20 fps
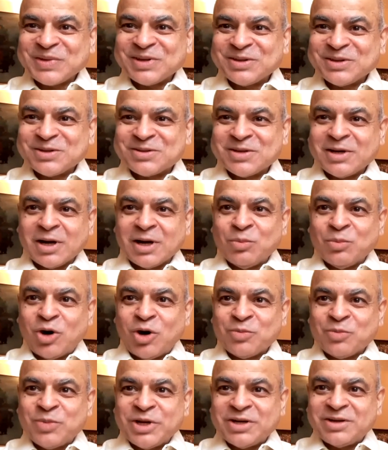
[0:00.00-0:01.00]
It's a little
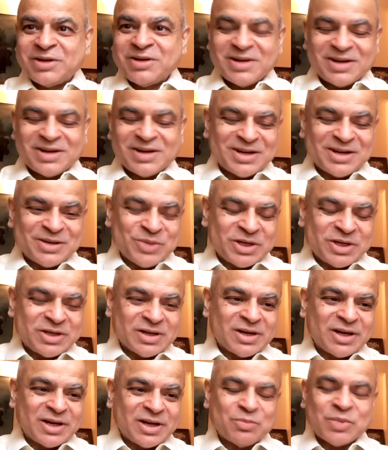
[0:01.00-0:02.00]
morbid,
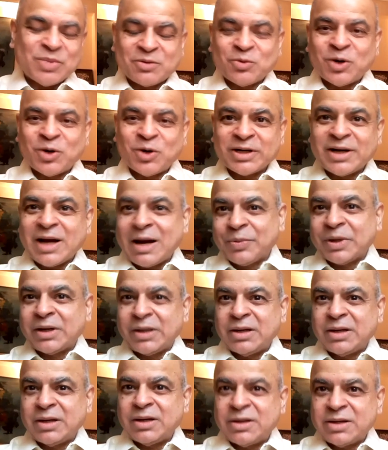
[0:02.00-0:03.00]
admittedly, what had happened
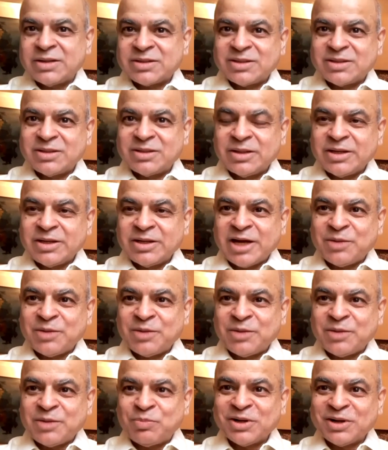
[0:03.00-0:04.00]
here is the dead
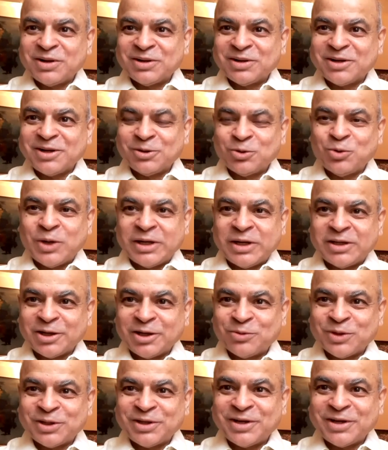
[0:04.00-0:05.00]
people didn't do
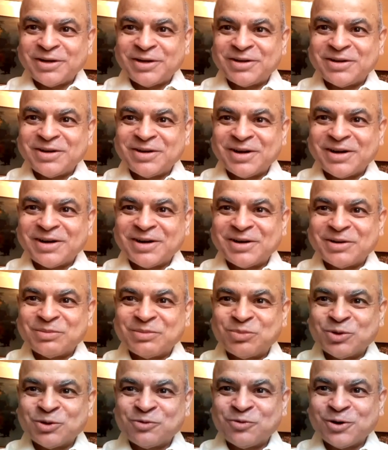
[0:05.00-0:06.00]
anything with their
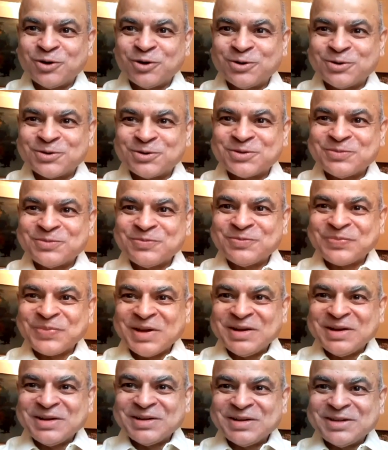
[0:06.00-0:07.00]
portfolios.
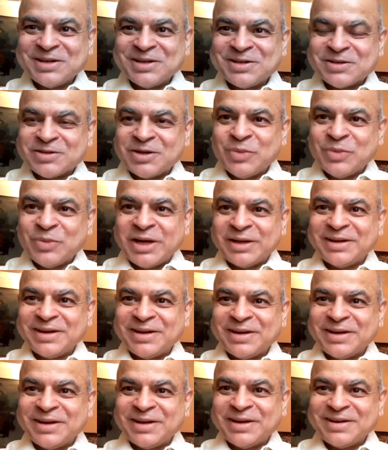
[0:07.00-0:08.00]
They just remained
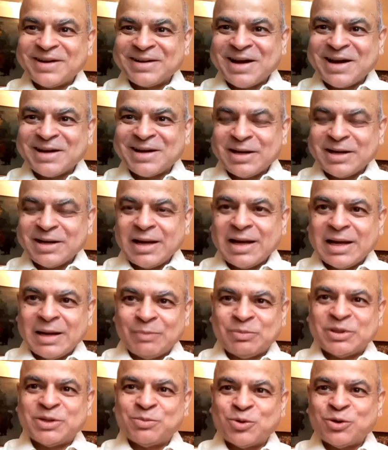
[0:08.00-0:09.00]
there, and that
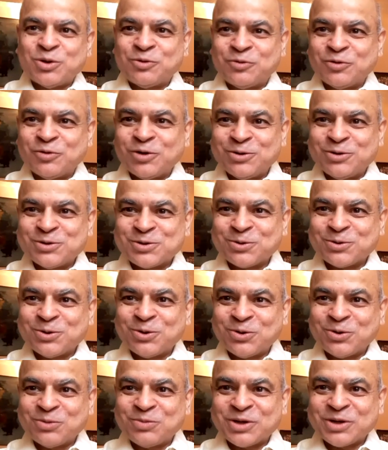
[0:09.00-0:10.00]
helped the portfolios to
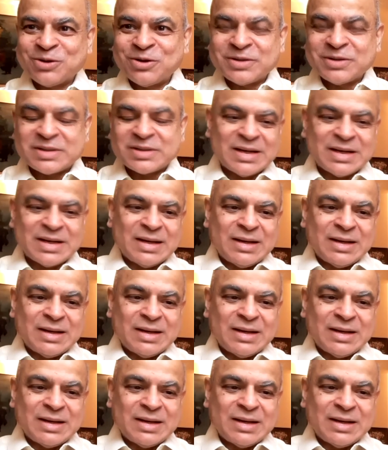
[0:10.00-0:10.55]
grow. Because